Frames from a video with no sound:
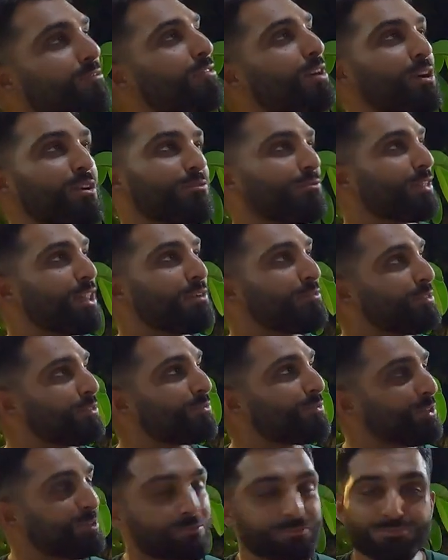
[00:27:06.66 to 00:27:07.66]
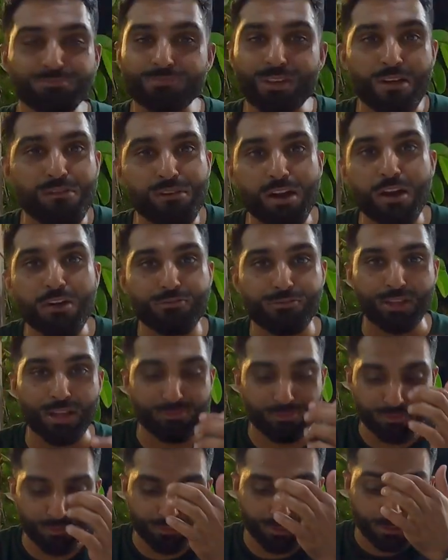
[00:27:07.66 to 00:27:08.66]
Very flavorful. Very
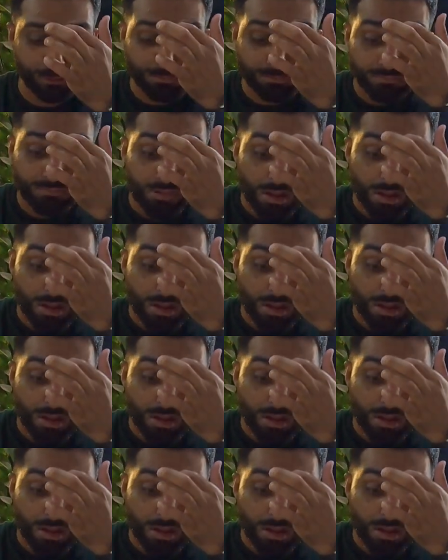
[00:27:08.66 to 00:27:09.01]
flavorful.